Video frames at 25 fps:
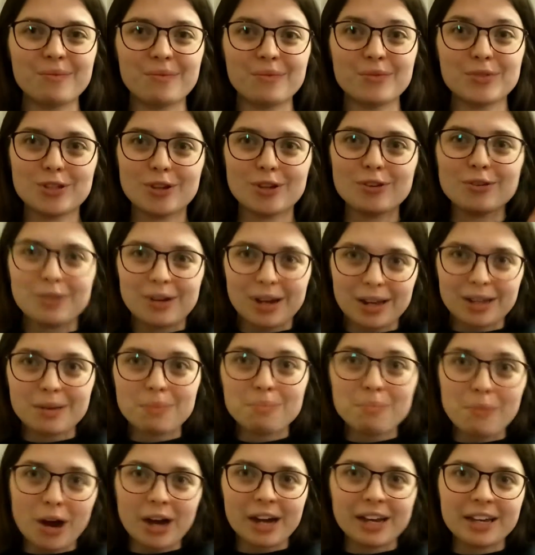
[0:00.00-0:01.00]
So like
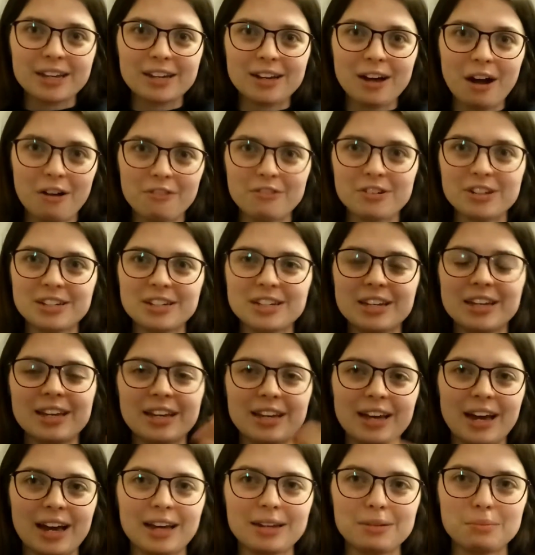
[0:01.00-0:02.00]
my current
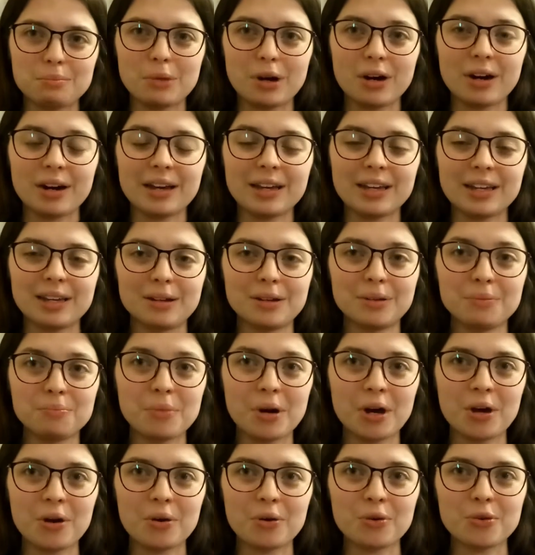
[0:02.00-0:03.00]
year and my
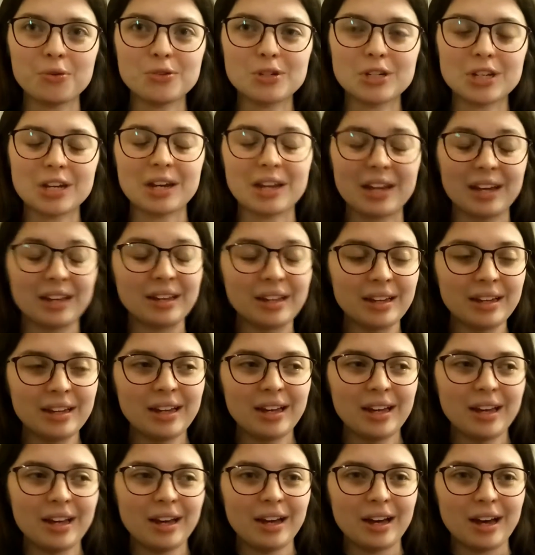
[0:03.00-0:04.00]
old year.
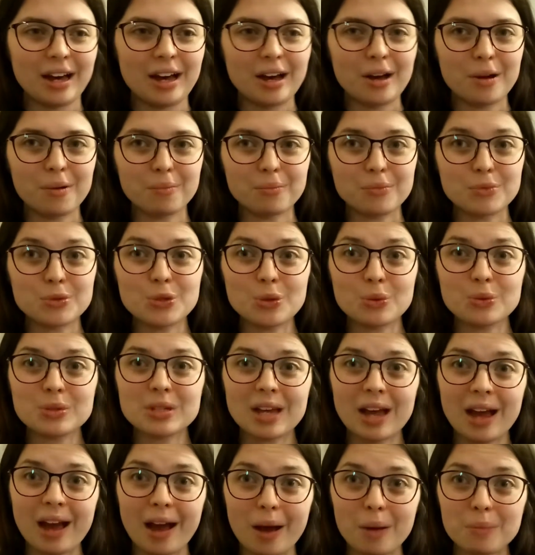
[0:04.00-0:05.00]
So it was
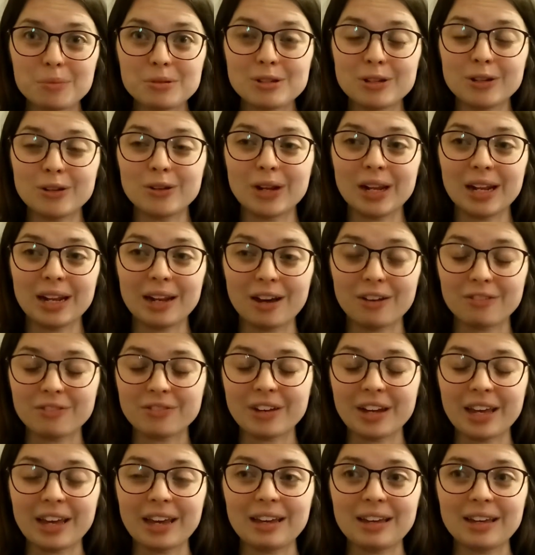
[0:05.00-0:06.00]
absolutely
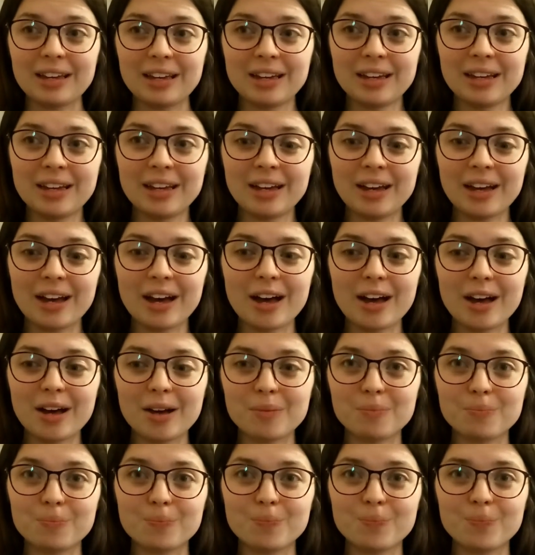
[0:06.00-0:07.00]
lovely.
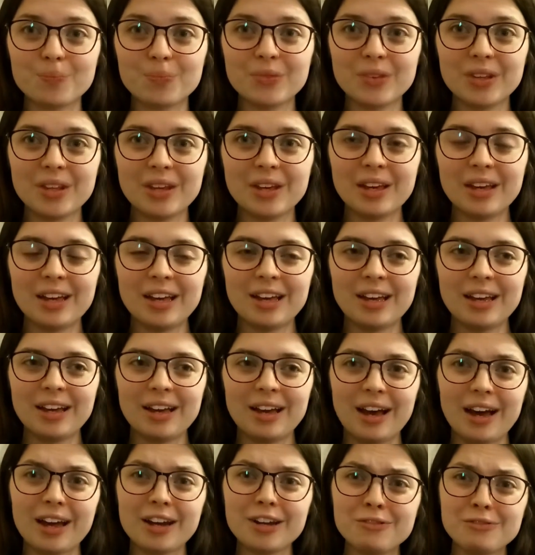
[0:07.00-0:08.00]
And
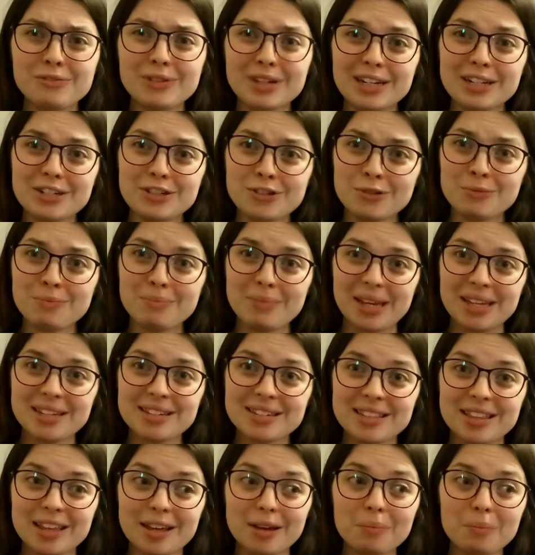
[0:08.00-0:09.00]
I really do miss
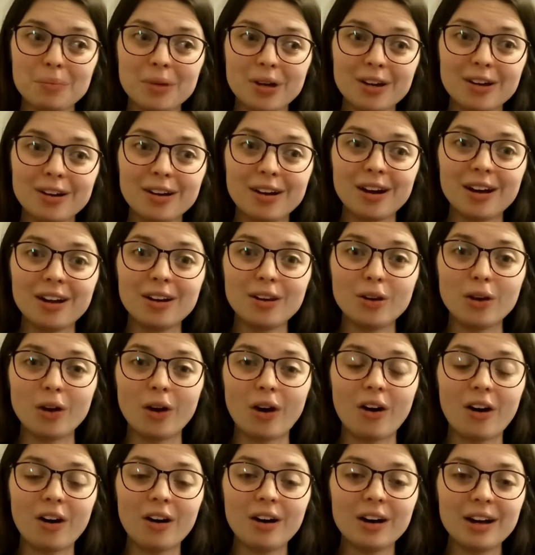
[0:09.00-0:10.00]
them a
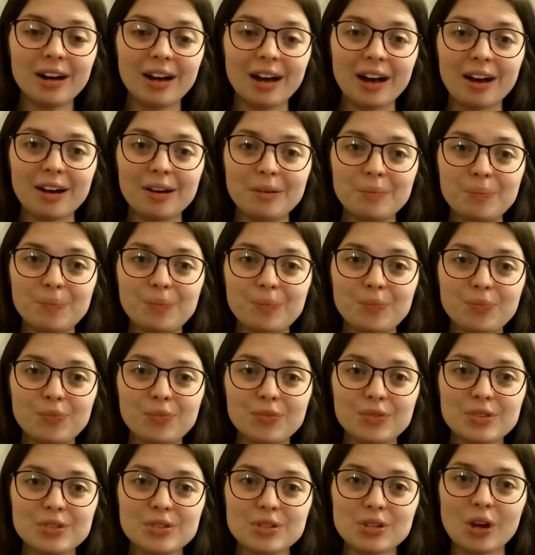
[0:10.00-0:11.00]
lot.
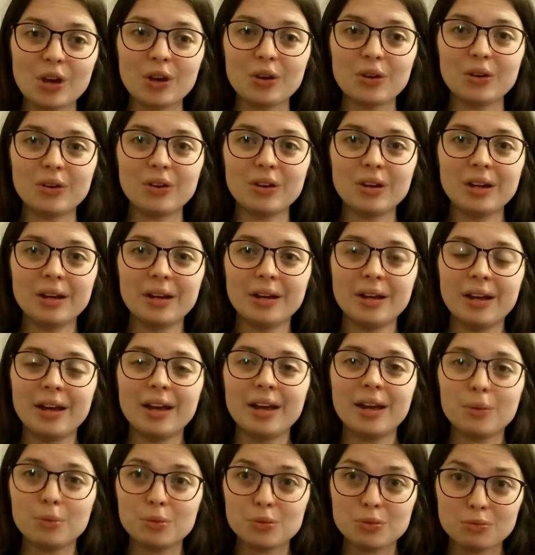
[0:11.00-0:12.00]
So
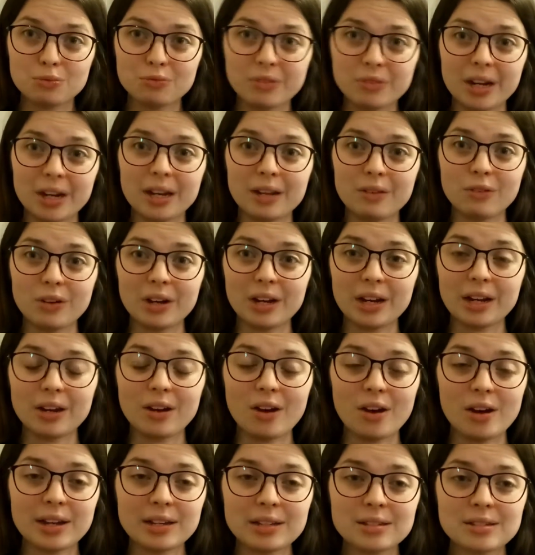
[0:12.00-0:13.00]
it was really, really
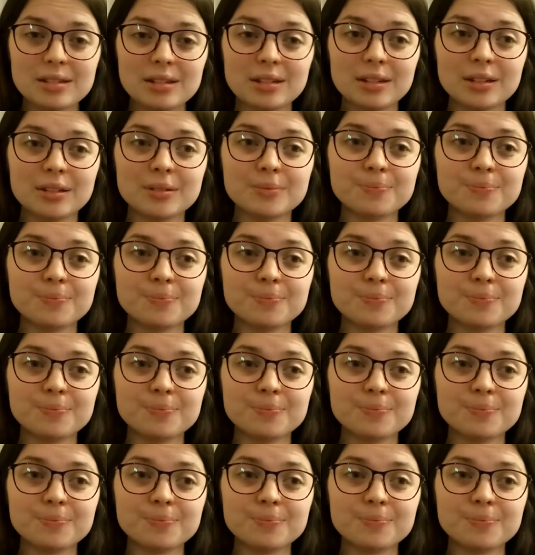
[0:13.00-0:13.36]
nice.